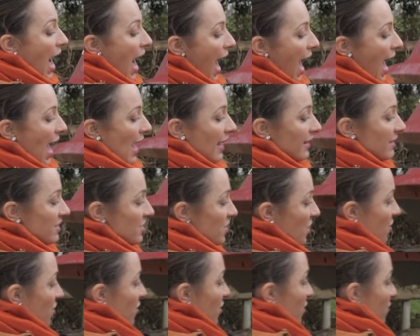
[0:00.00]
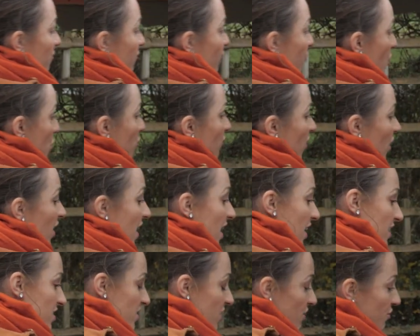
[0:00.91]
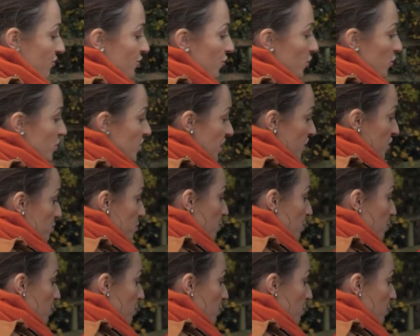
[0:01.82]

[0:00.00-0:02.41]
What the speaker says: And the Volvo XC40's